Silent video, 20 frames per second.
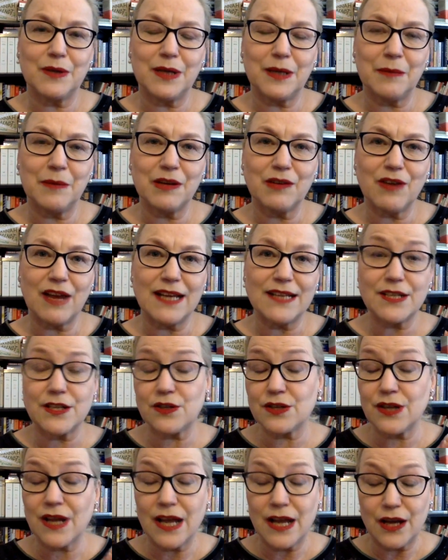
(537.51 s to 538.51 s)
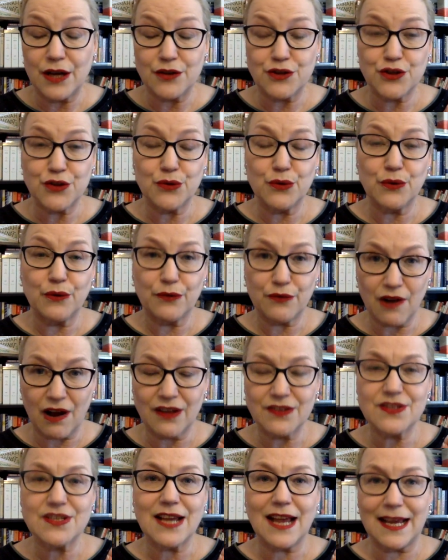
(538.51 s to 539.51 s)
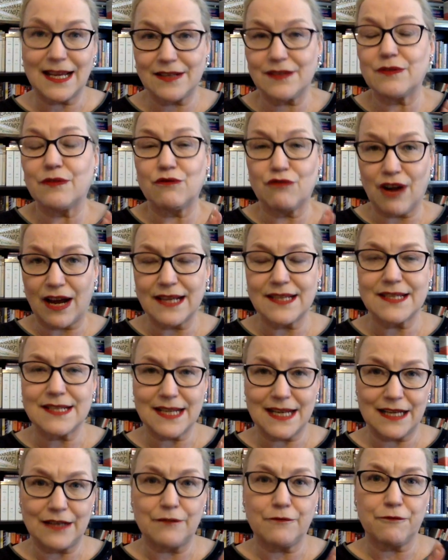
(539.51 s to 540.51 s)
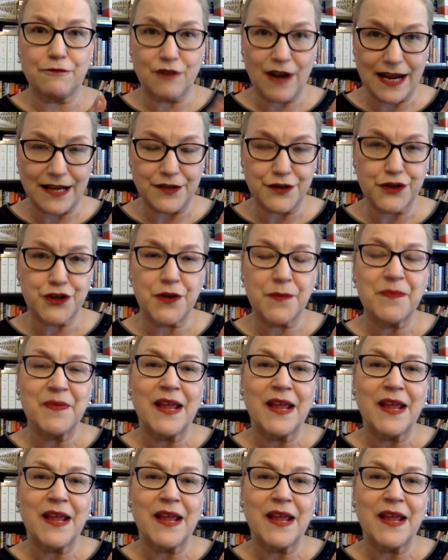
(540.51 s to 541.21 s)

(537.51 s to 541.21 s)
immigrated to France and writes in French.